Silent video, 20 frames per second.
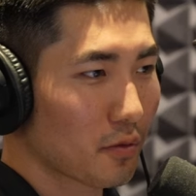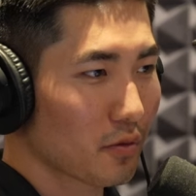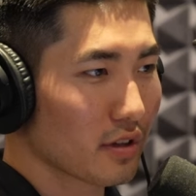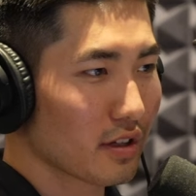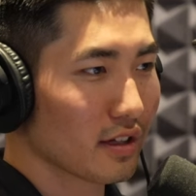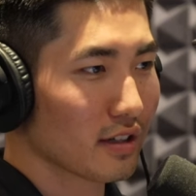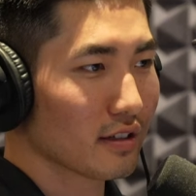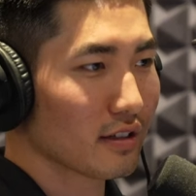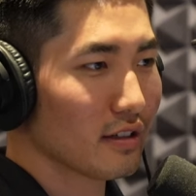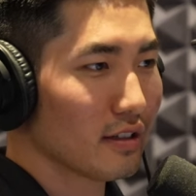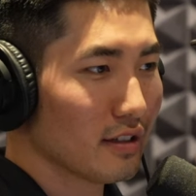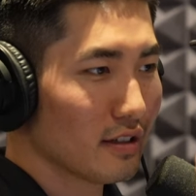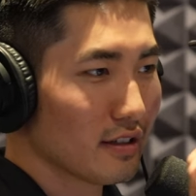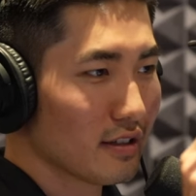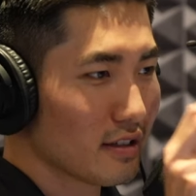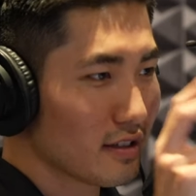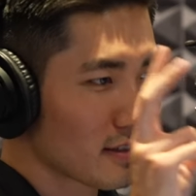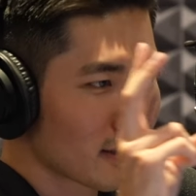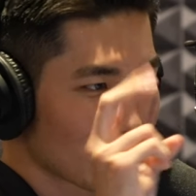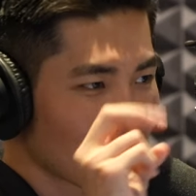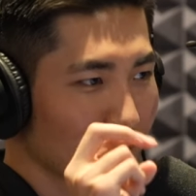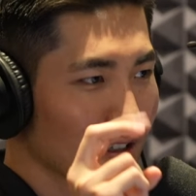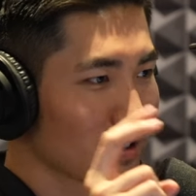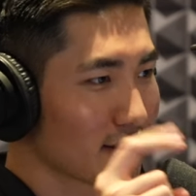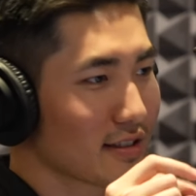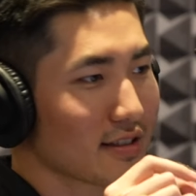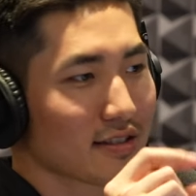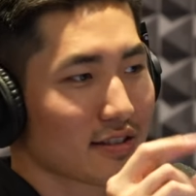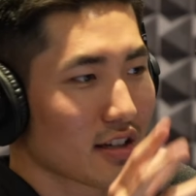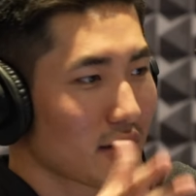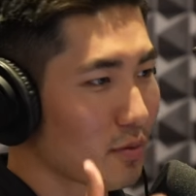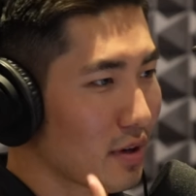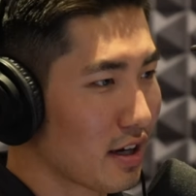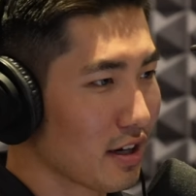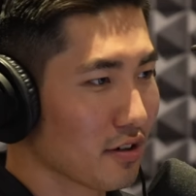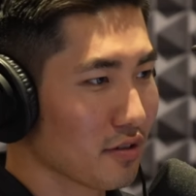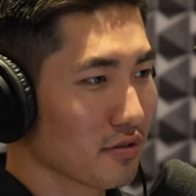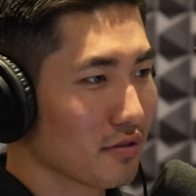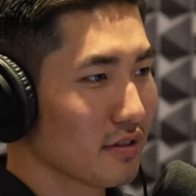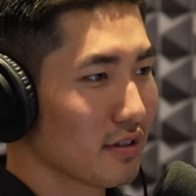I go to California, steal it in
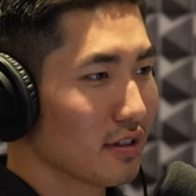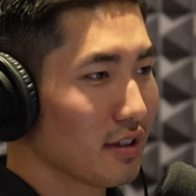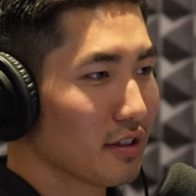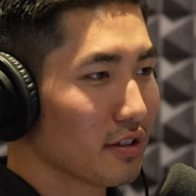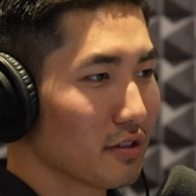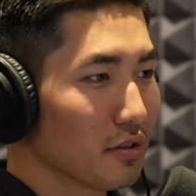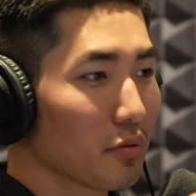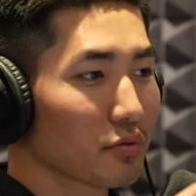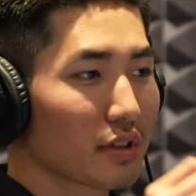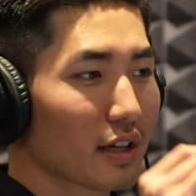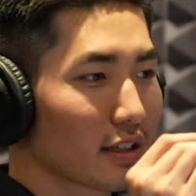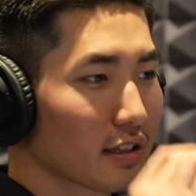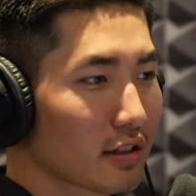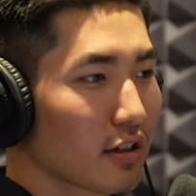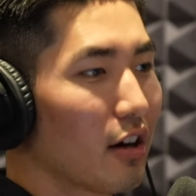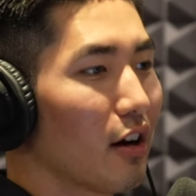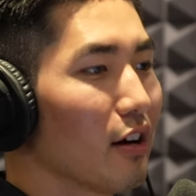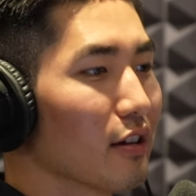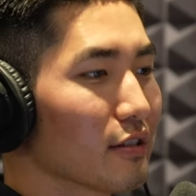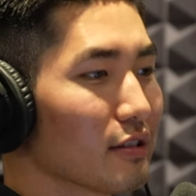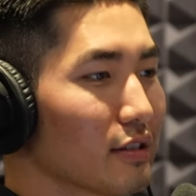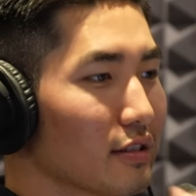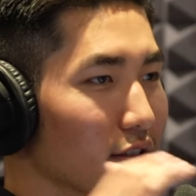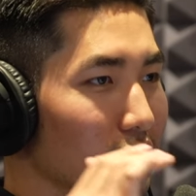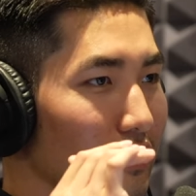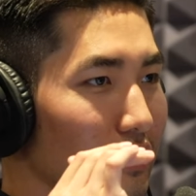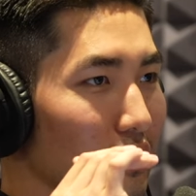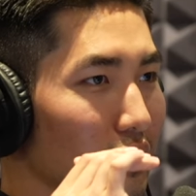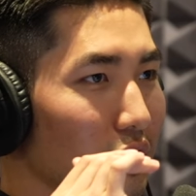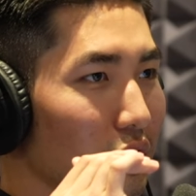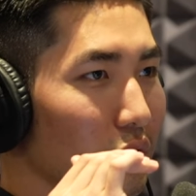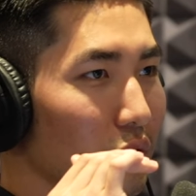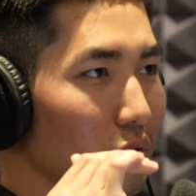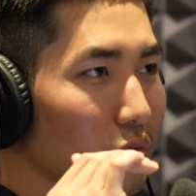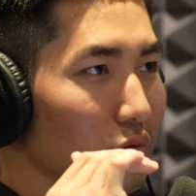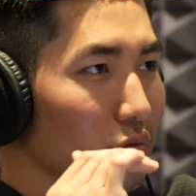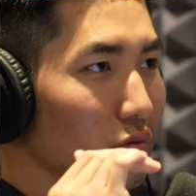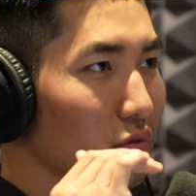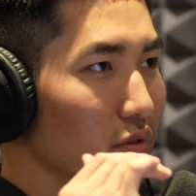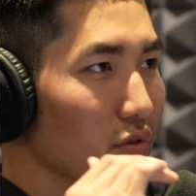somehow, don't get caught.
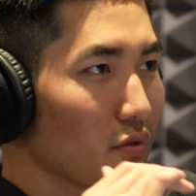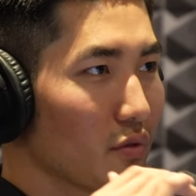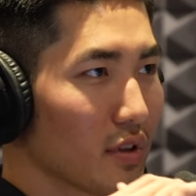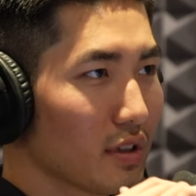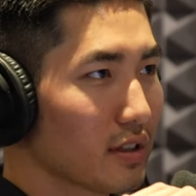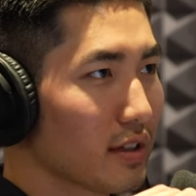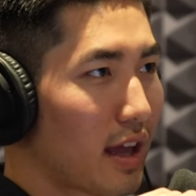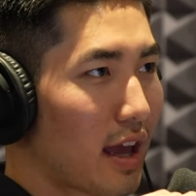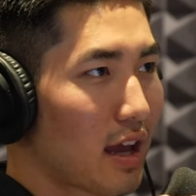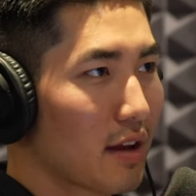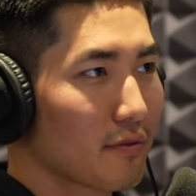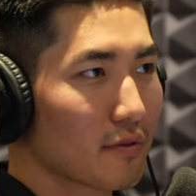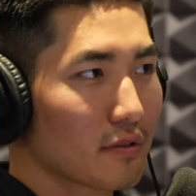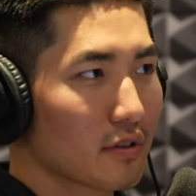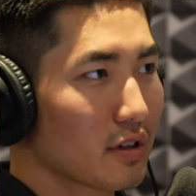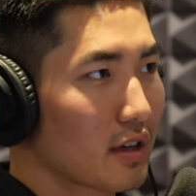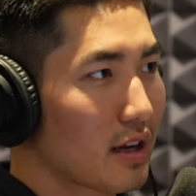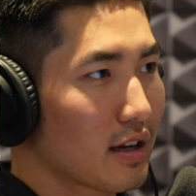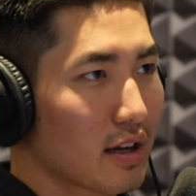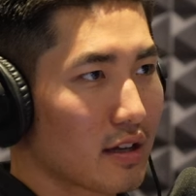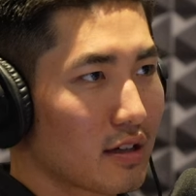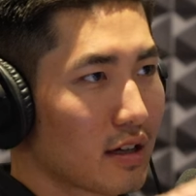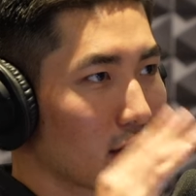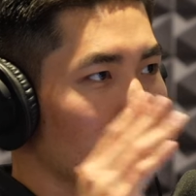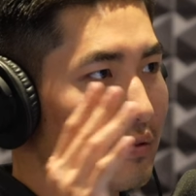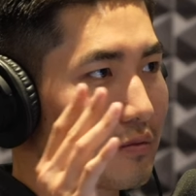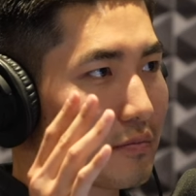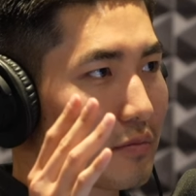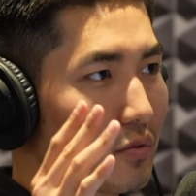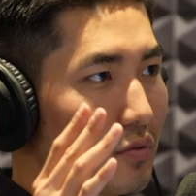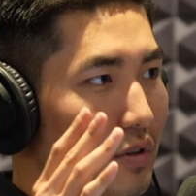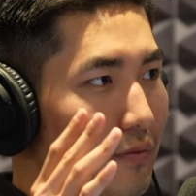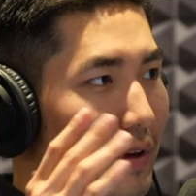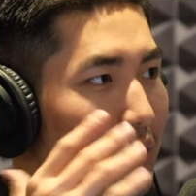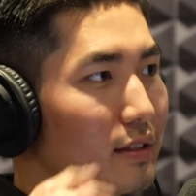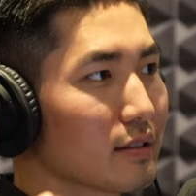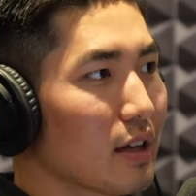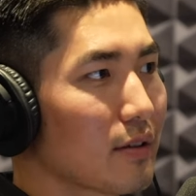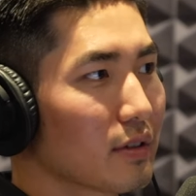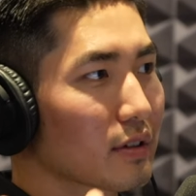Really, ever, I, like,
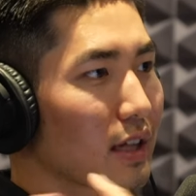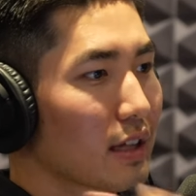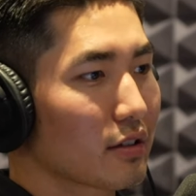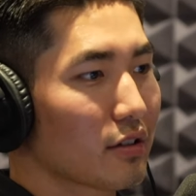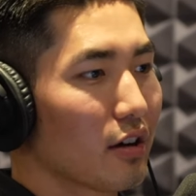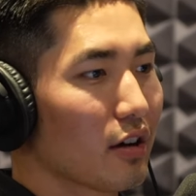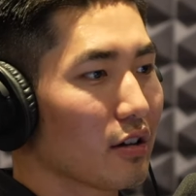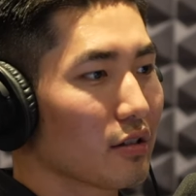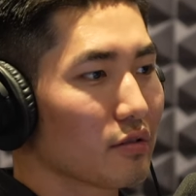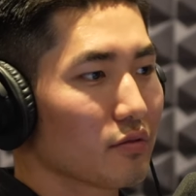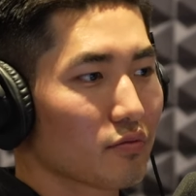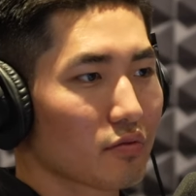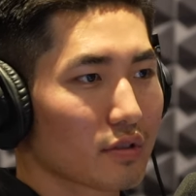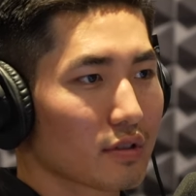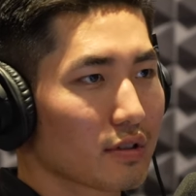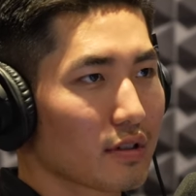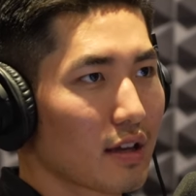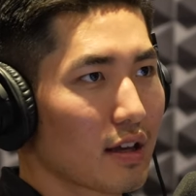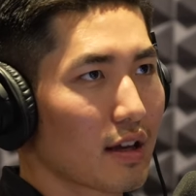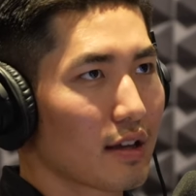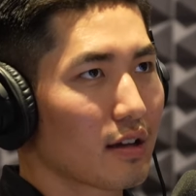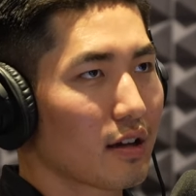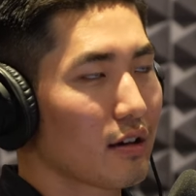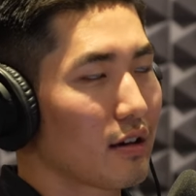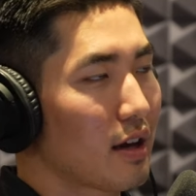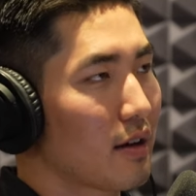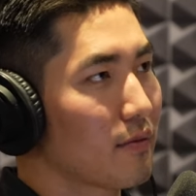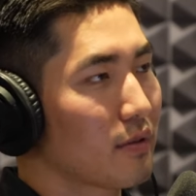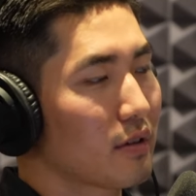if I never get caught, would it